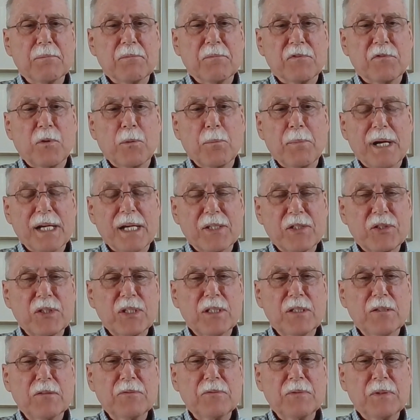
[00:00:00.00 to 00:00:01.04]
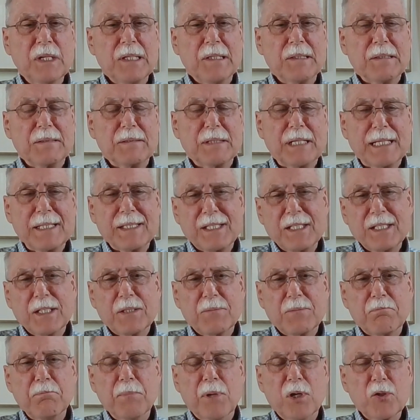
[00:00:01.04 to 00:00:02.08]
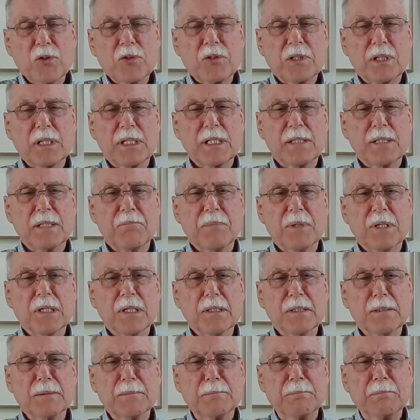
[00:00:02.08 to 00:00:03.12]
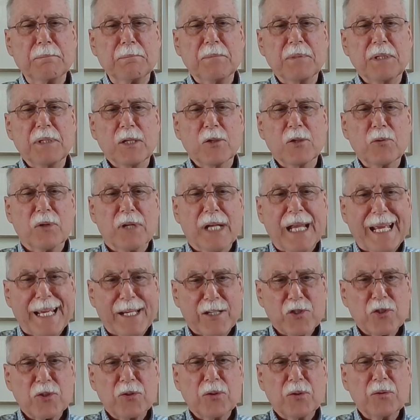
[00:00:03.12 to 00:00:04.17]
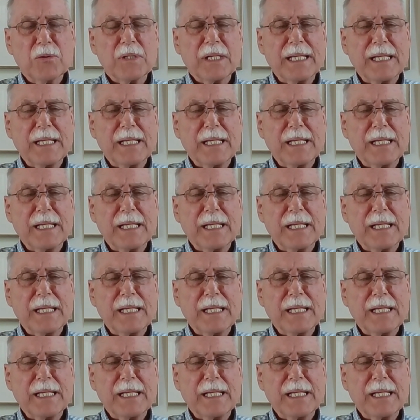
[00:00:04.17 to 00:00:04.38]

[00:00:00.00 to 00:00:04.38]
for myself, I did mostly international,